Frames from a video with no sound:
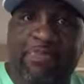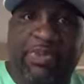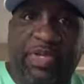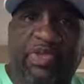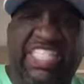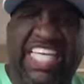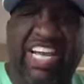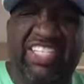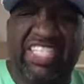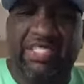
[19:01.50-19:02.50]
What's the
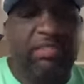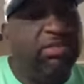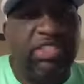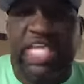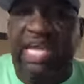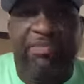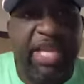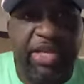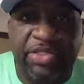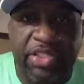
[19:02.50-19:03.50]
guarantee? Same
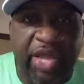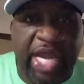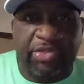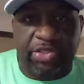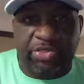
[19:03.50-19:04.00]
guarantee you had on your